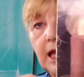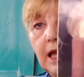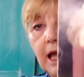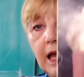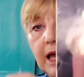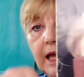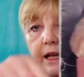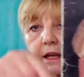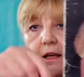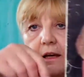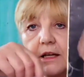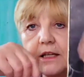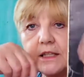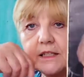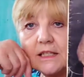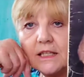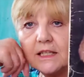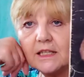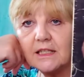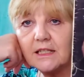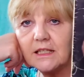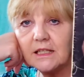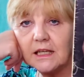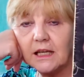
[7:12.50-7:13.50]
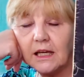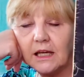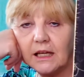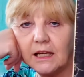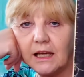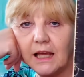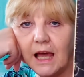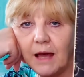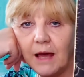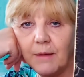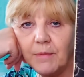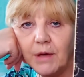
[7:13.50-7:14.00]
and I did a
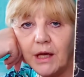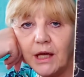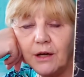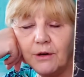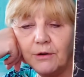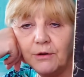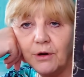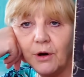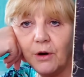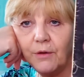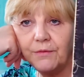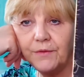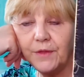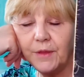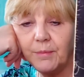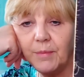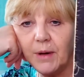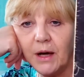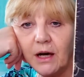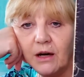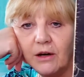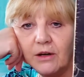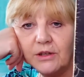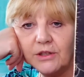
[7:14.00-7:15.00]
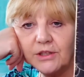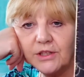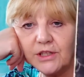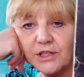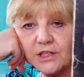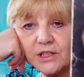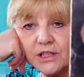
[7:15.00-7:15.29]
cameo of the past,